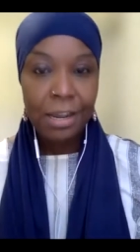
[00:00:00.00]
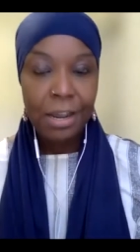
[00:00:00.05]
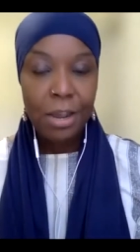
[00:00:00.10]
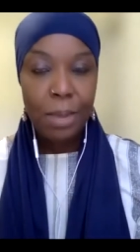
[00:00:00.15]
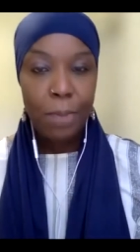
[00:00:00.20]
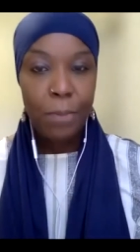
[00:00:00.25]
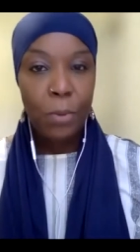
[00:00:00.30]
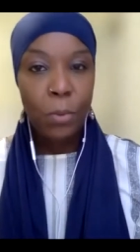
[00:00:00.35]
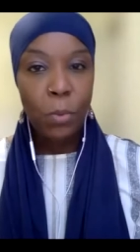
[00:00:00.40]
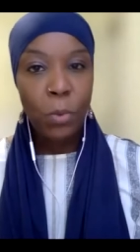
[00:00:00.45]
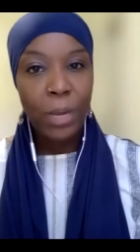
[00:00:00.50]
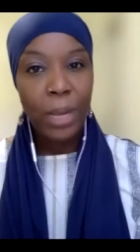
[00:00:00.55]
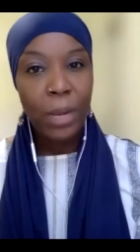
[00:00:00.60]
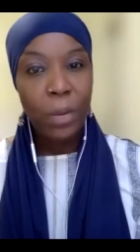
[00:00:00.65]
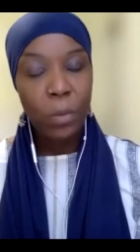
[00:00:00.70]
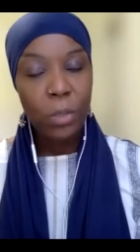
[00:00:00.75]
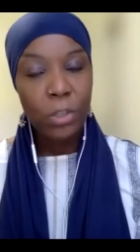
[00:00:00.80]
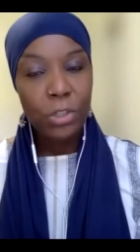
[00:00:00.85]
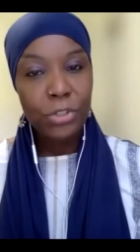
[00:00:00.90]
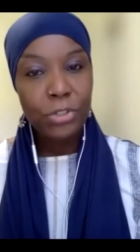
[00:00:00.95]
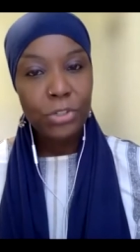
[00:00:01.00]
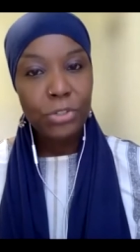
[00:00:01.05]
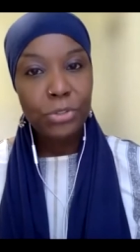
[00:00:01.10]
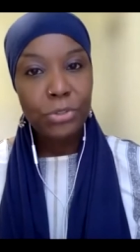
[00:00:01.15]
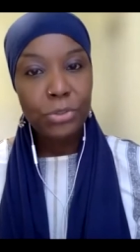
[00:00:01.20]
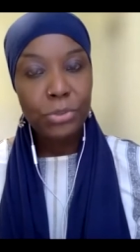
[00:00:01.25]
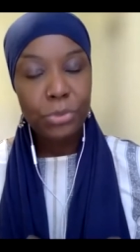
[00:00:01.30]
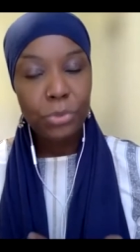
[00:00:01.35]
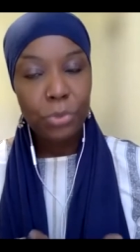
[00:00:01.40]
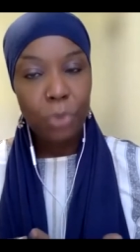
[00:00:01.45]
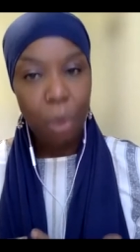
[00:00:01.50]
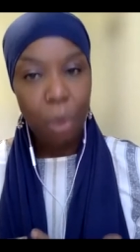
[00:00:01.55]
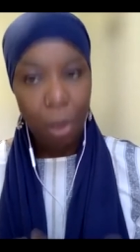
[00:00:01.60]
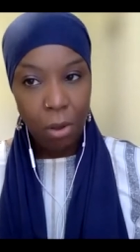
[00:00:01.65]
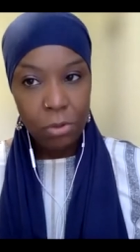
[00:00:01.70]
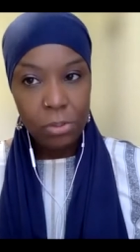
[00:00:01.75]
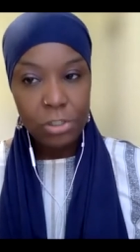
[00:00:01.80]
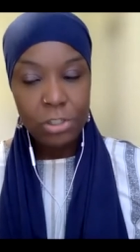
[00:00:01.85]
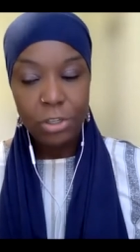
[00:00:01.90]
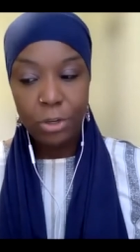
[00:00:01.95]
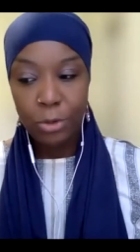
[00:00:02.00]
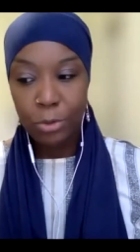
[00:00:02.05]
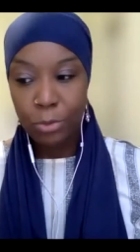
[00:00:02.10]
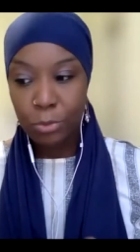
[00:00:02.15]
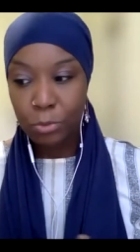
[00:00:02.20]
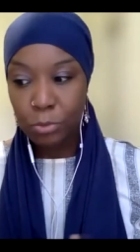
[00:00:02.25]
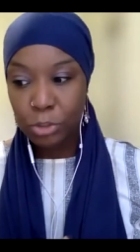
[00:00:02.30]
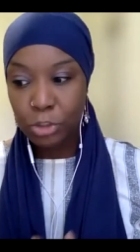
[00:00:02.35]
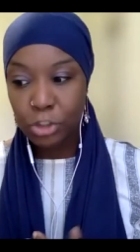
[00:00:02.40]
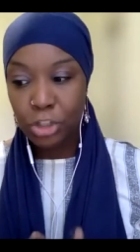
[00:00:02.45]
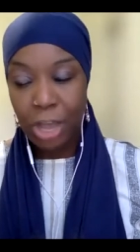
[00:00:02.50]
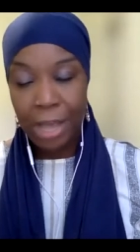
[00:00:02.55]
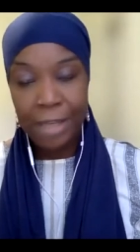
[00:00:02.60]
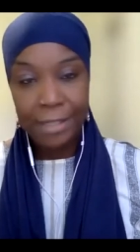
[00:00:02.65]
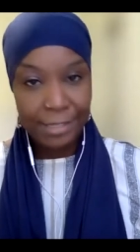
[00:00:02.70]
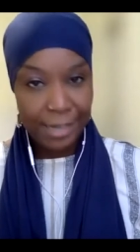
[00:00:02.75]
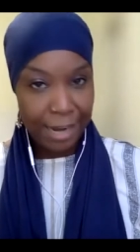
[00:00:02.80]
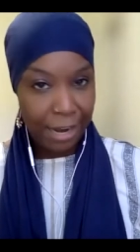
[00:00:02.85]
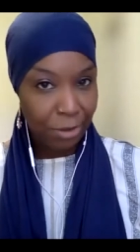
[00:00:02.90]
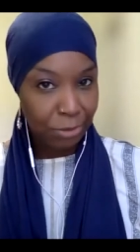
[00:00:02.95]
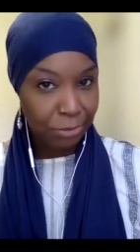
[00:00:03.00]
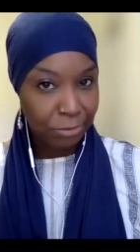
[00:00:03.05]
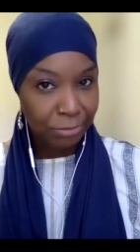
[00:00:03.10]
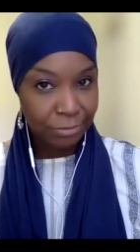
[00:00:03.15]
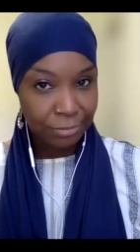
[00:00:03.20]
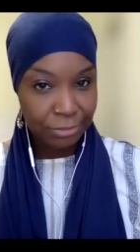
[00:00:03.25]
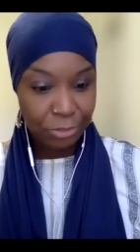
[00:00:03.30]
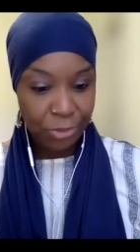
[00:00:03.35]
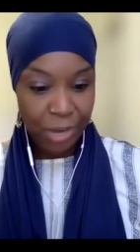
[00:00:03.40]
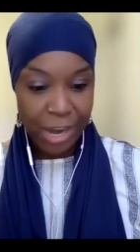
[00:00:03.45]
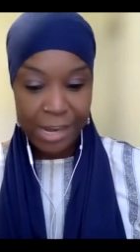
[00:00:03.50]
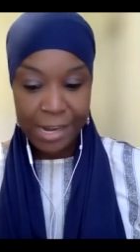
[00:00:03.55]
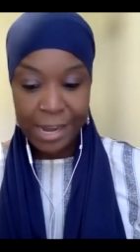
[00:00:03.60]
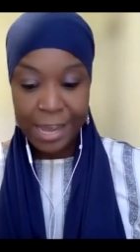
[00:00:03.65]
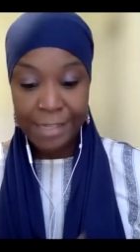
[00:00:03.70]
But what I want you to also jot down, right?